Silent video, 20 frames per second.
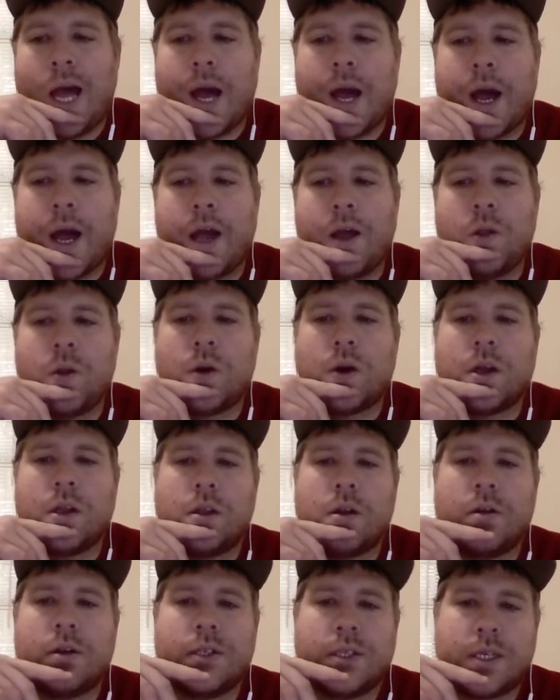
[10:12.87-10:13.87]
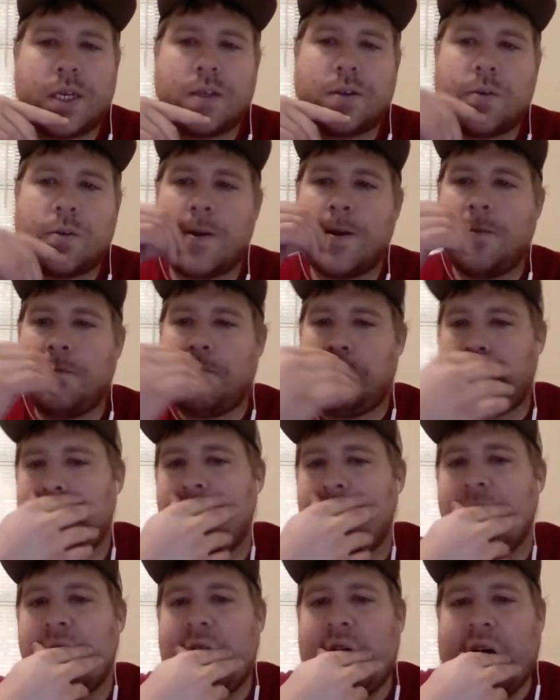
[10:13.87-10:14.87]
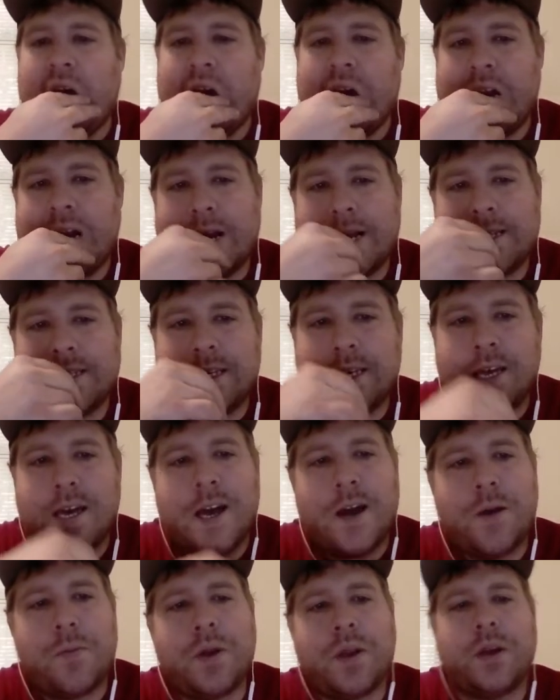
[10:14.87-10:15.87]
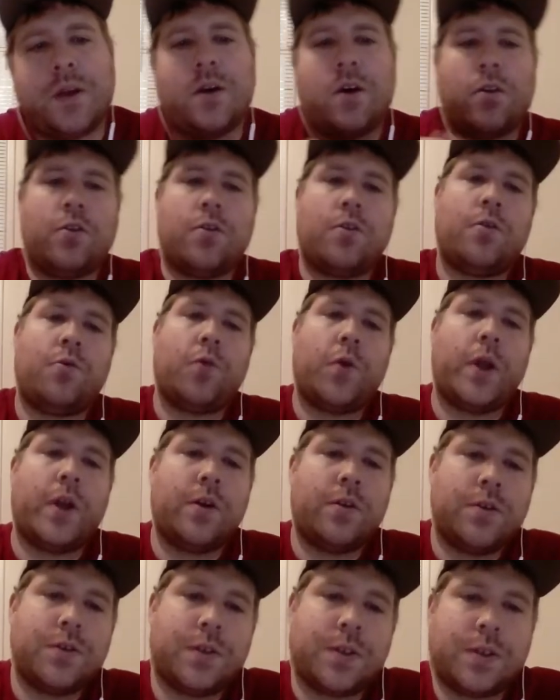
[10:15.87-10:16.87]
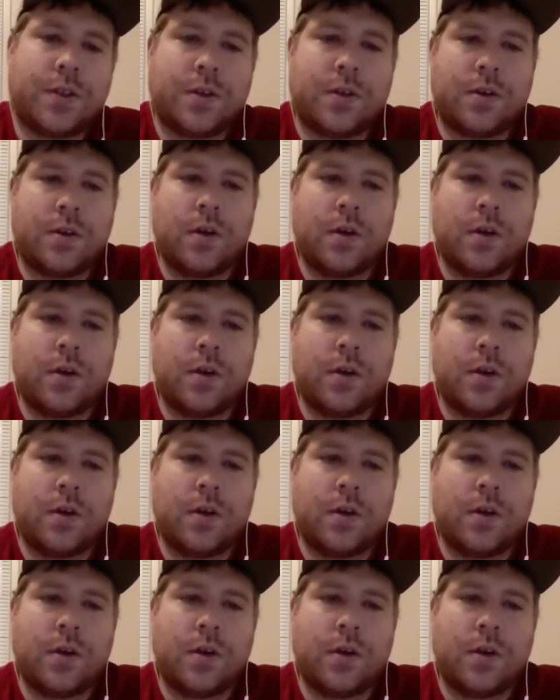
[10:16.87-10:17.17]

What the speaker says: I look at their ancestry, and I see how many other winners